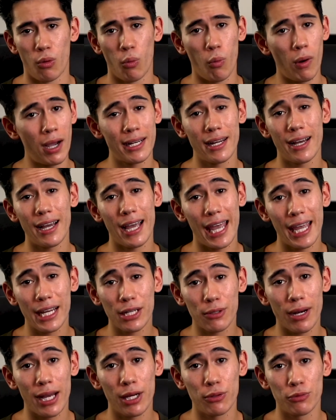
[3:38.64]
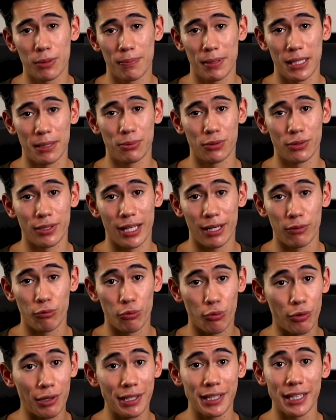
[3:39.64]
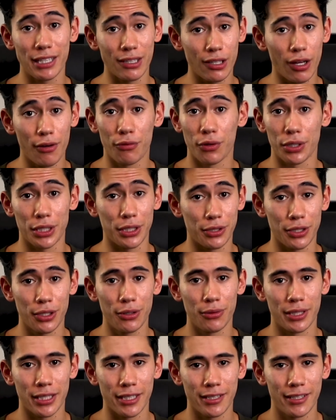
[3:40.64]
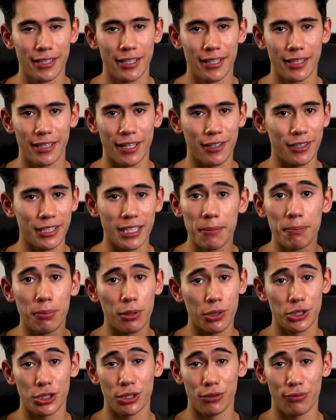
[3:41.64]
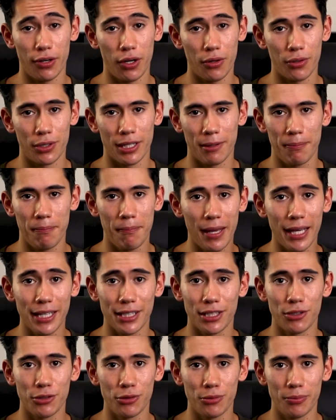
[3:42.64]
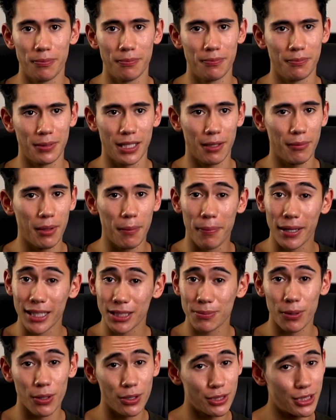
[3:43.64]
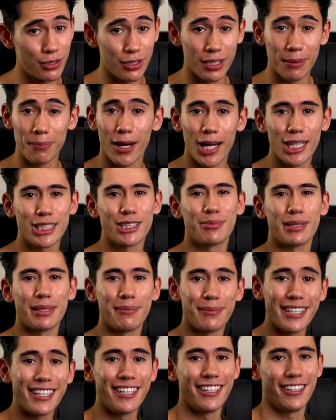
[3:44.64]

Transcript: why not hang around with people that really love what you're doing, that are gonna push you forward and make you become the best person you could possibly be?